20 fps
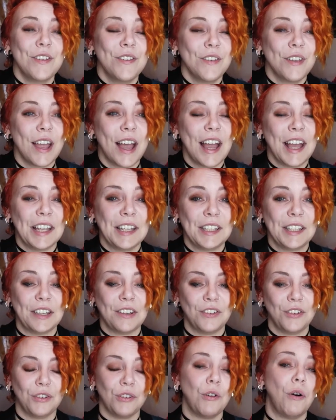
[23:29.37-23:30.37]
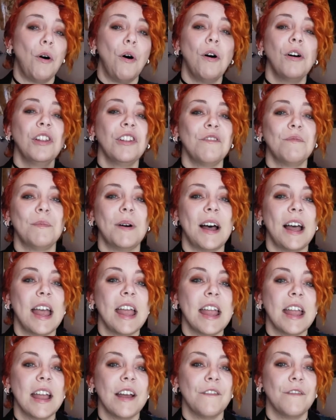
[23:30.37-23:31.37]
thank you guys to all of
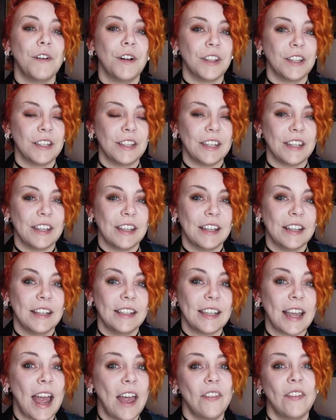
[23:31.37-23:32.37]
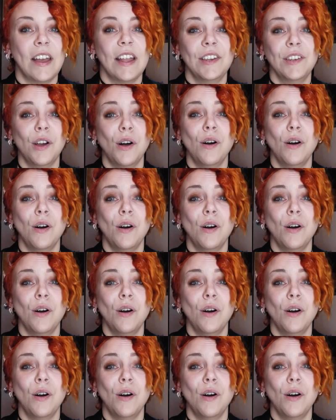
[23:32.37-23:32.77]
my volunteers and their